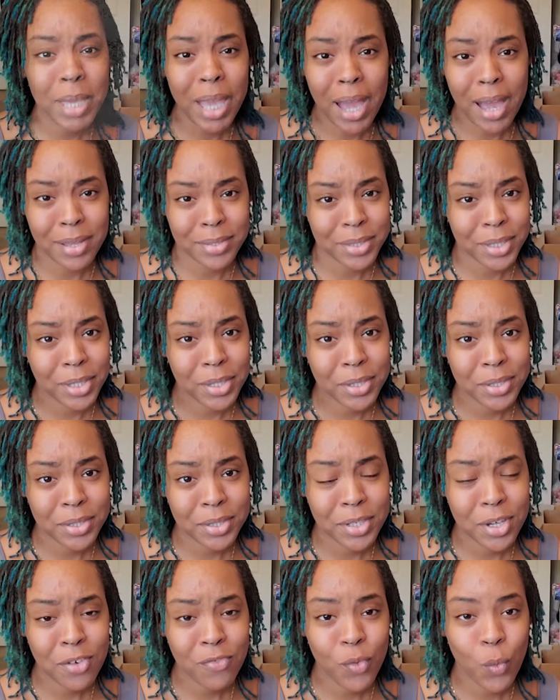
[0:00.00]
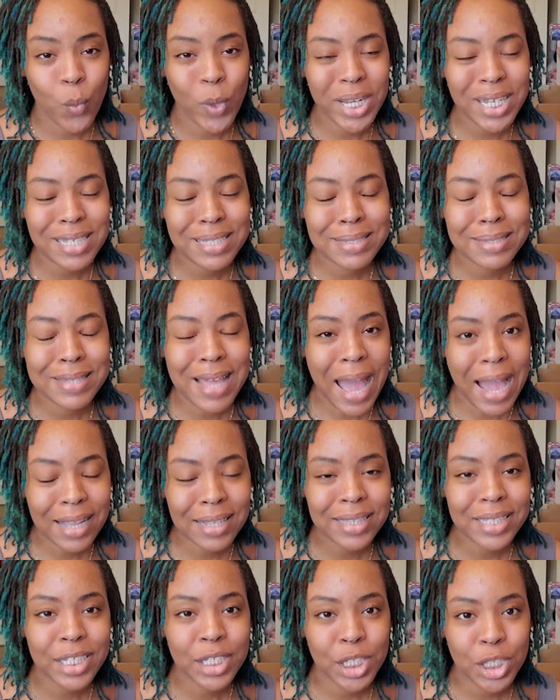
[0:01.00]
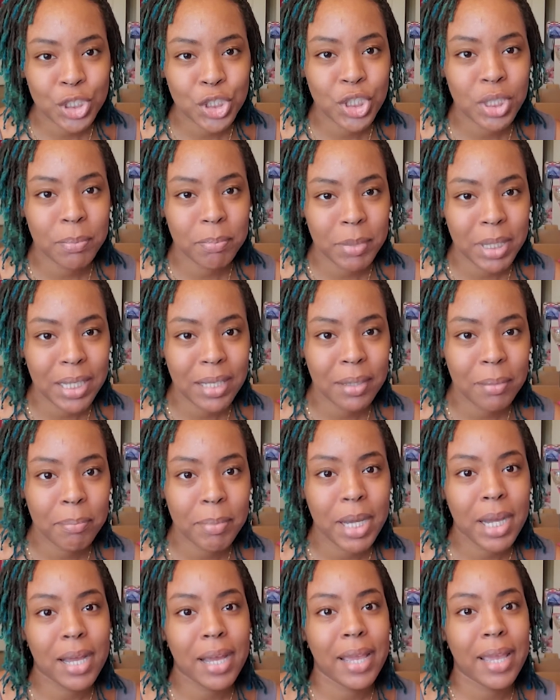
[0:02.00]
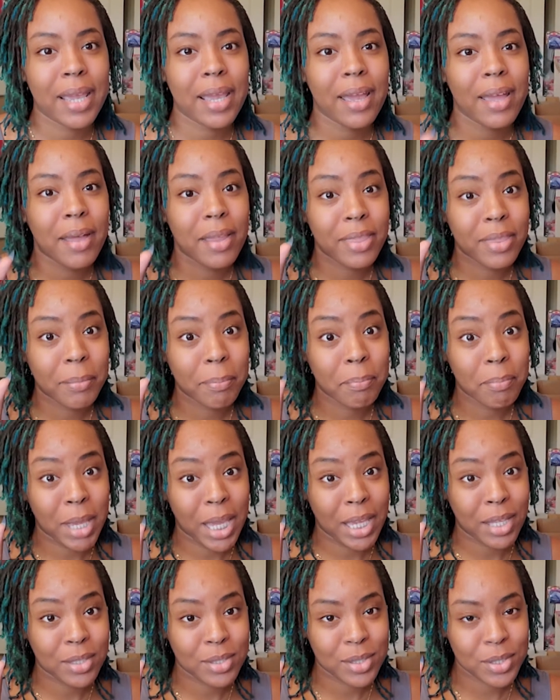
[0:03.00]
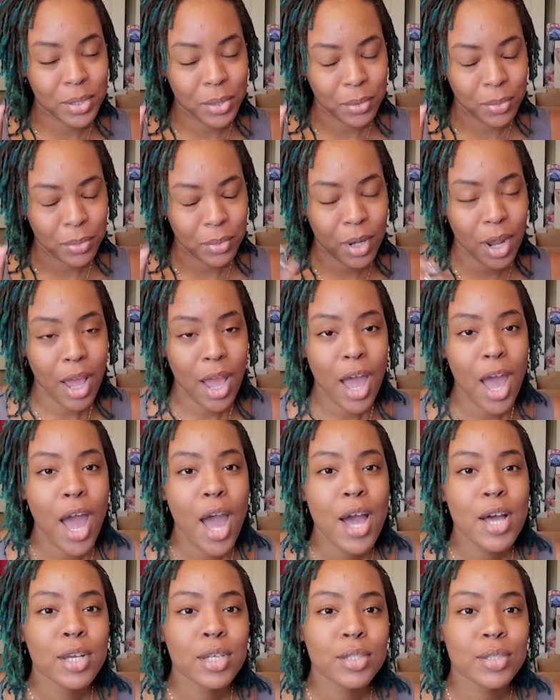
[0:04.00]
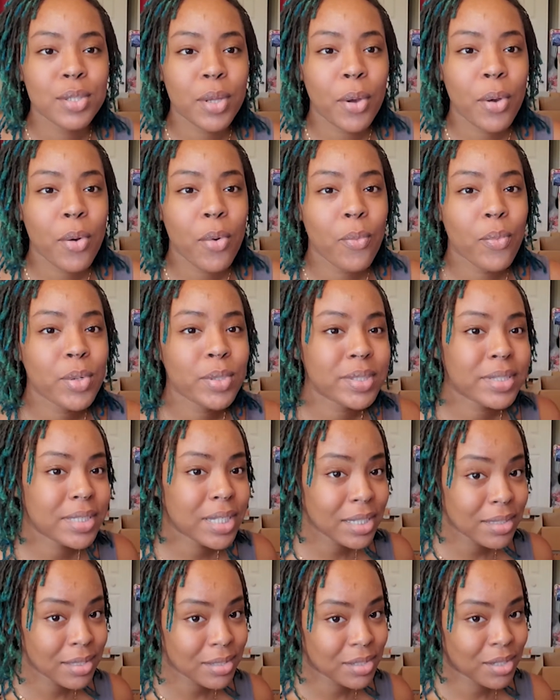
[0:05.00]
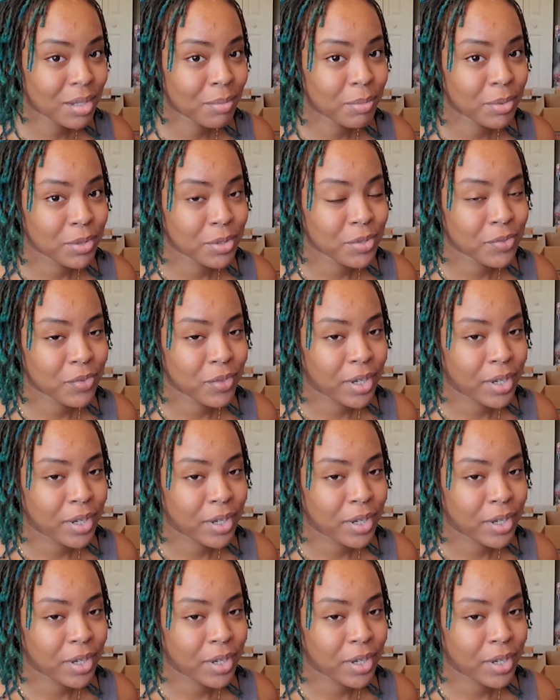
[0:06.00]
asking yourself, what exactly does she mean by the main stone? So we'll stick to tumblers for